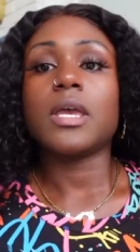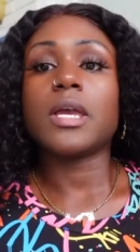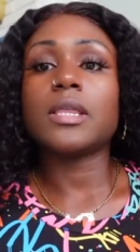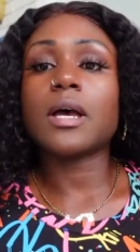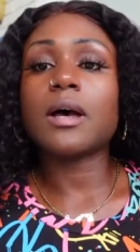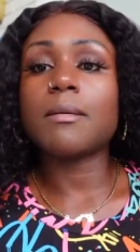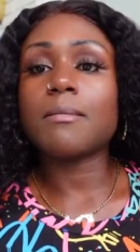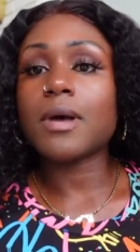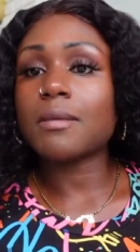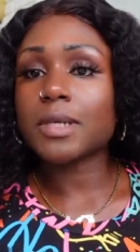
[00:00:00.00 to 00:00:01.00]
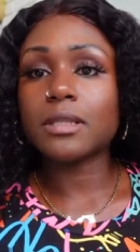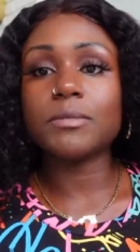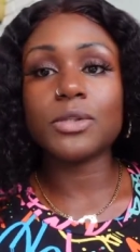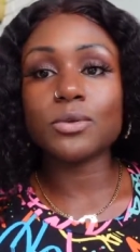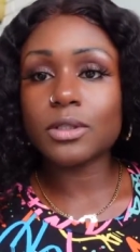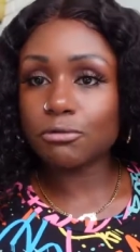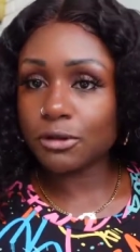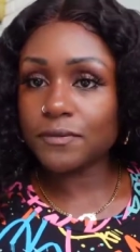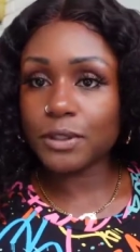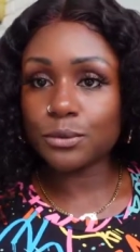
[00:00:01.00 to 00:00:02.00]
and um, I'm going to be doing a
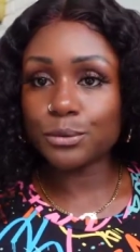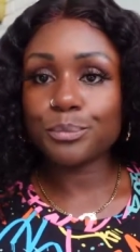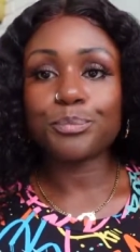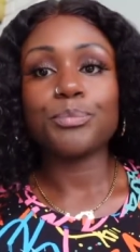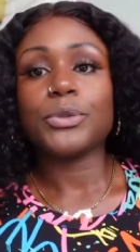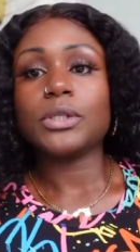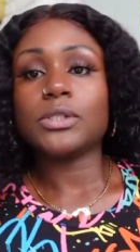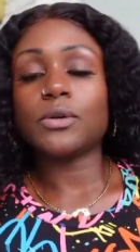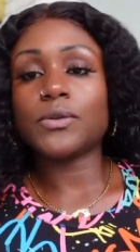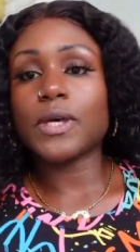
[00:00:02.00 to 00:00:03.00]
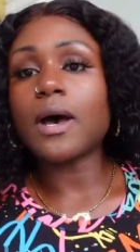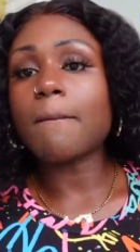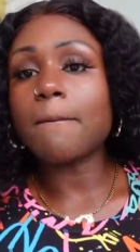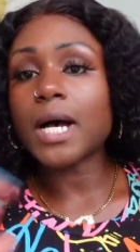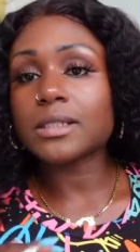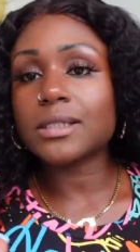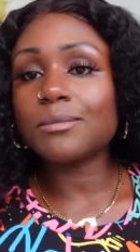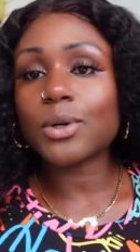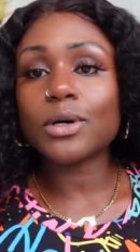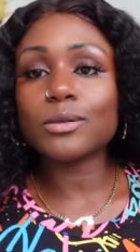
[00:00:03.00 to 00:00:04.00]
review. So the unboxing
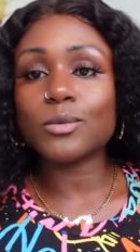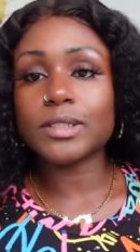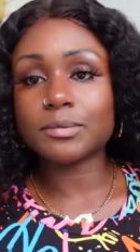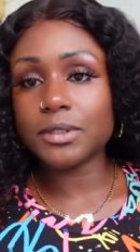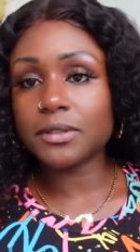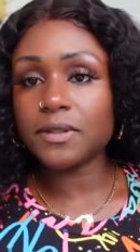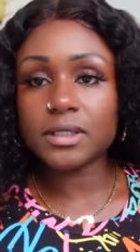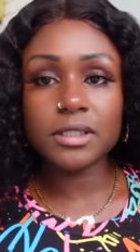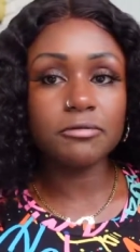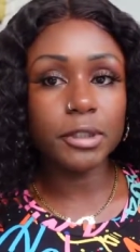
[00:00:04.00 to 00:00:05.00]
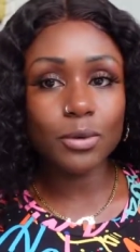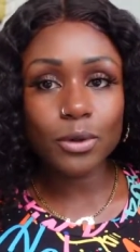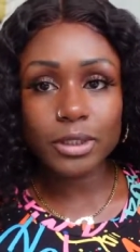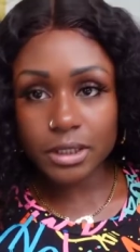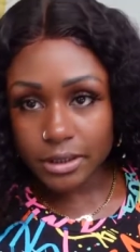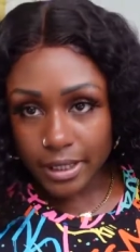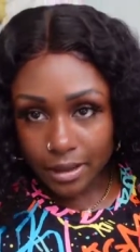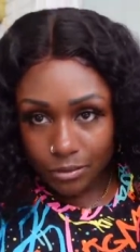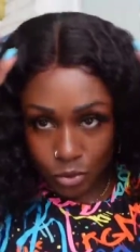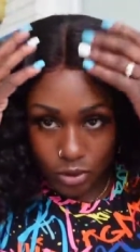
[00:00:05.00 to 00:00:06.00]
part was previously recorded. Now
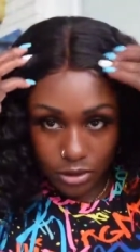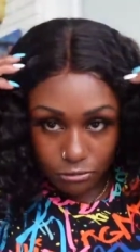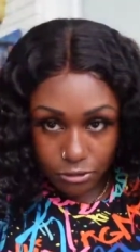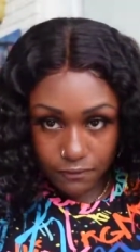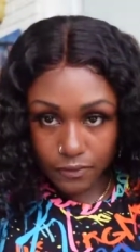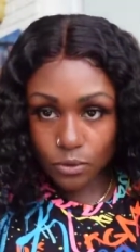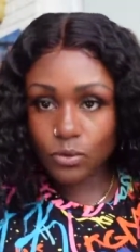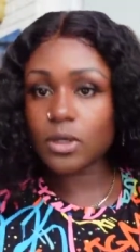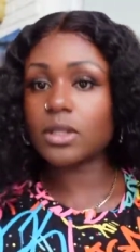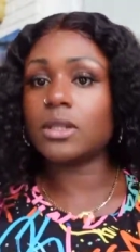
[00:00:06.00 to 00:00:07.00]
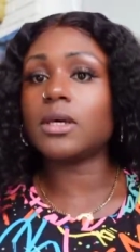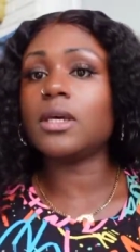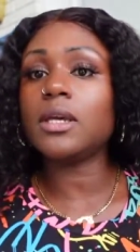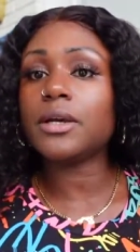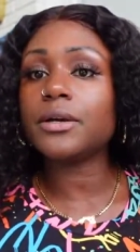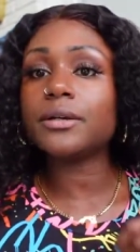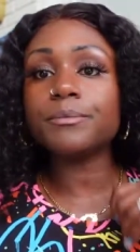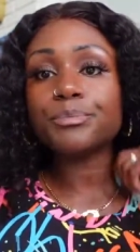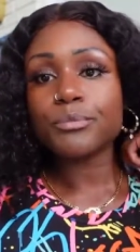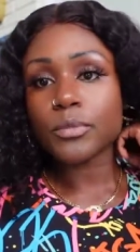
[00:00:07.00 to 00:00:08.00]
I'm doing the review on the hair.
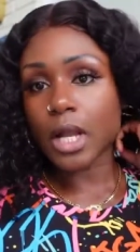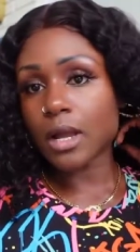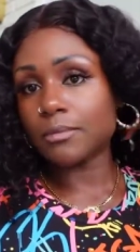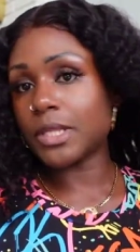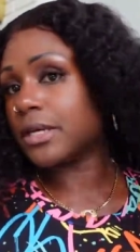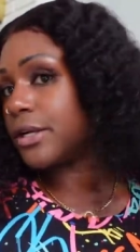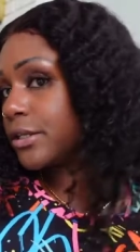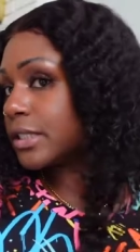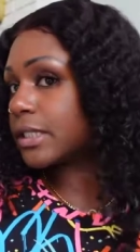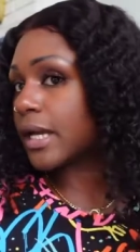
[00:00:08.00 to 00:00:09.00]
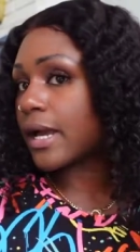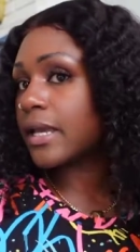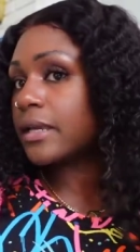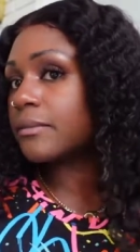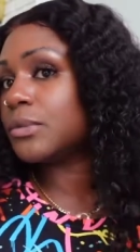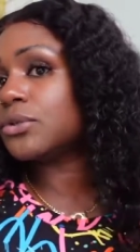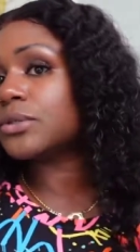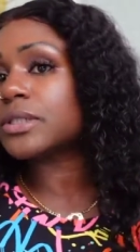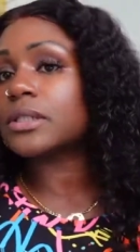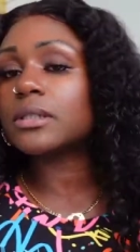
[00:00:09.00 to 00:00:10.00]
Um, the hair that I am
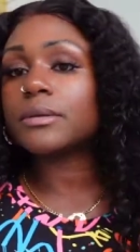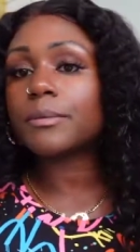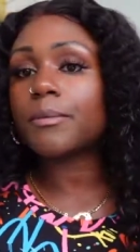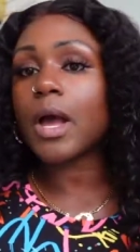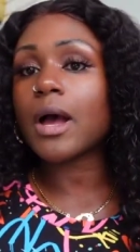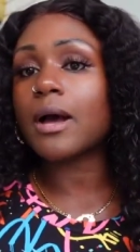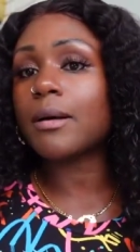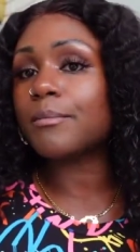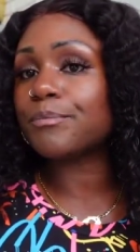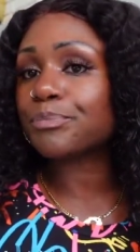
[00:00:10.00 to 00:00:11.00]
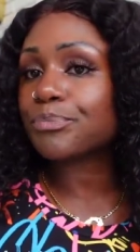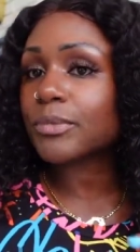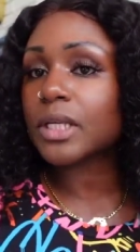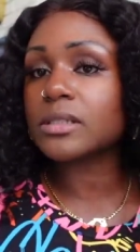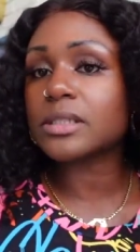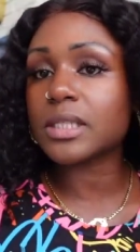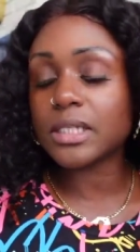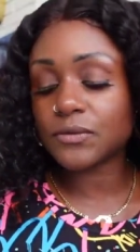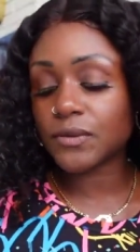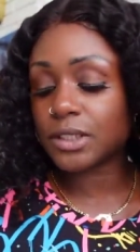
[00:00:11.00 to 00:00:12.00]
using um, in
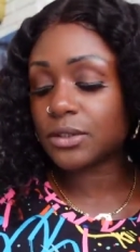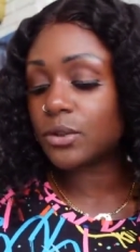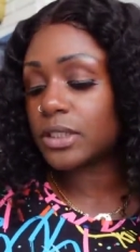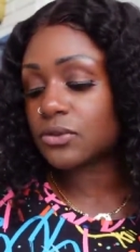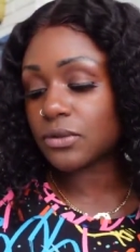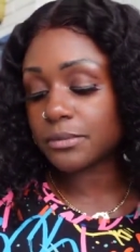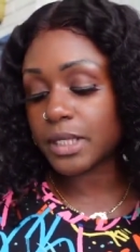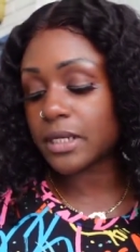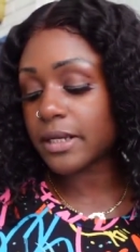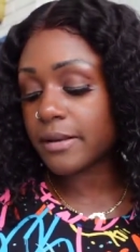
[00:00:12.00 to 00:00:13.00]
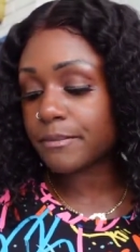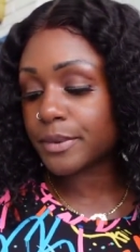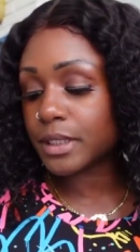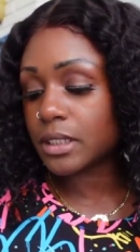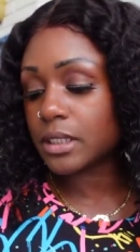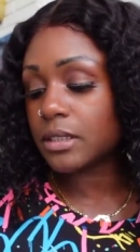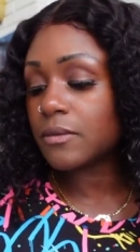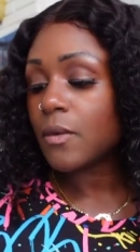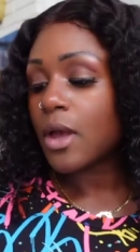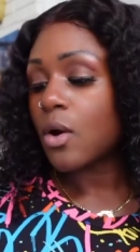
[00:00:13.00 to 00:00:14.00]
today's video is from a company